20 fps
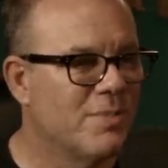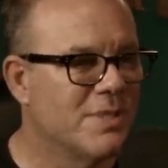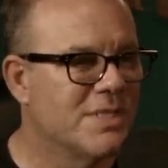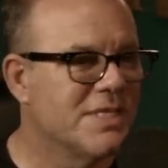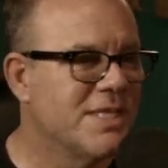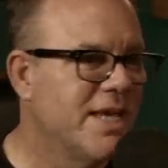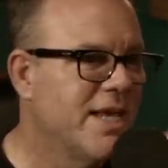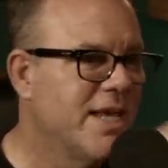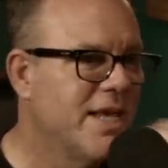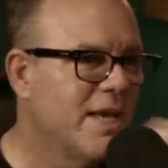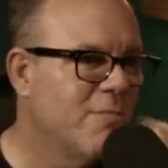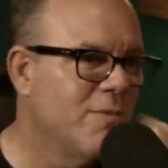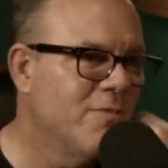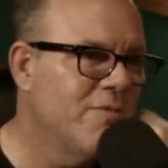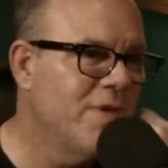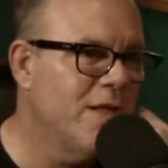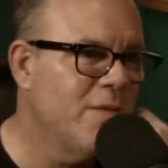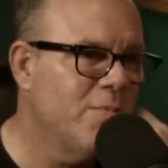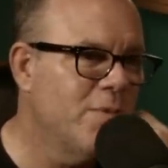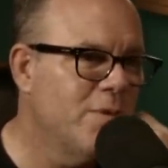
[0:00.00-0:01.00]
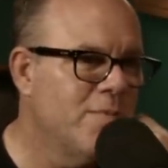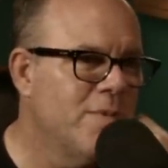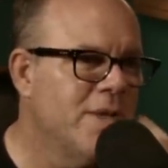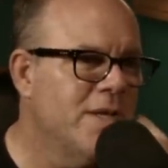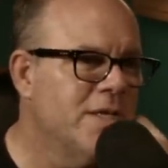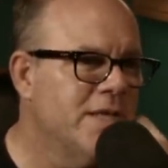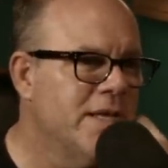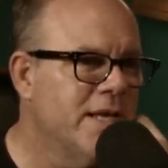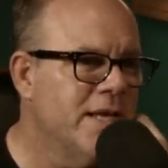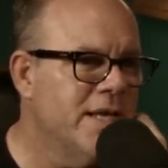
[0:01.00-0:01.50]
up and oh. say, "I'm available
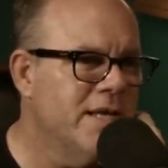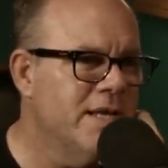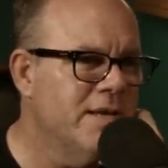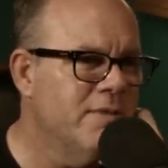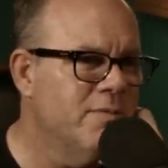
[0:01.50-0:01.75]
Monday,